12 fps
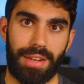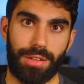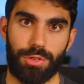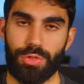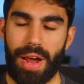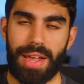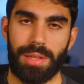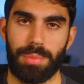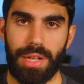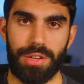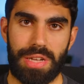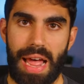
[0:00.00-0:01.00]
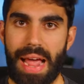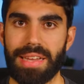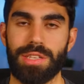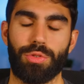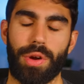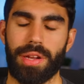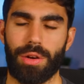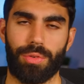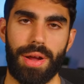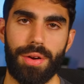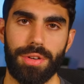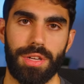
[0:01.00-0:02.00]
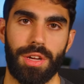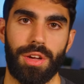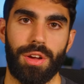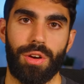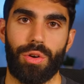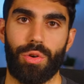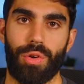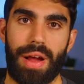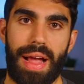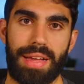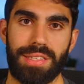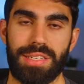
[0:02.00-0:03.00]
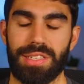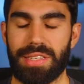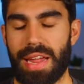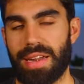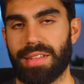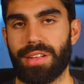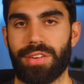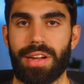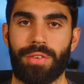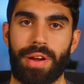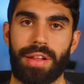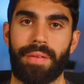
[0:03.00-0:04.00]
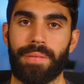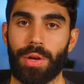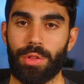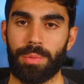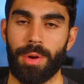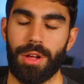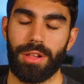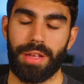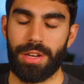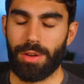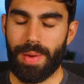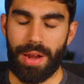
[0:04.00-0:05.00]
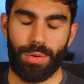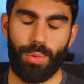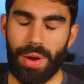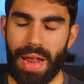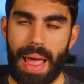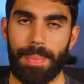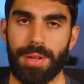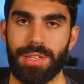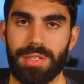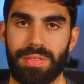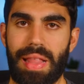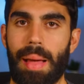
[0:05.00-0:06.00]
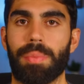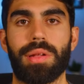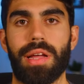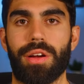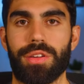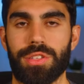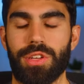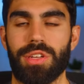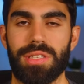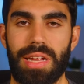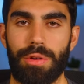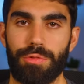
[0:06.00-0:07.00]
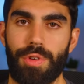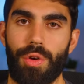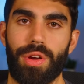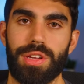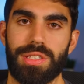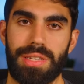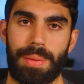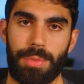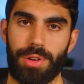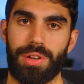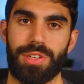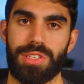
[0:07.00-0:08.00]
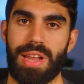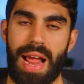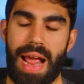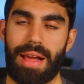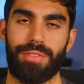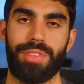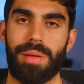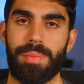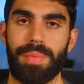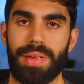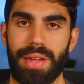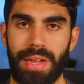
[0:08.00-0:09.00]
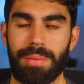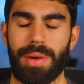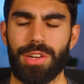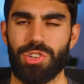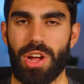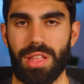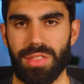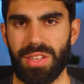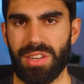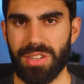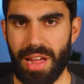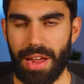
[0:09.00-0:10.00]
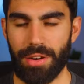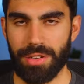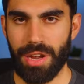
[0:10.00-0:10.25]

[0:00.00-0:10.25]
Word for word: it'll track the player's eyes he's running a route or as he's standing there getting ready to throw the ball. And no matter what happens, that player is going to stay in focus and I'm going to just have them in my shot the entire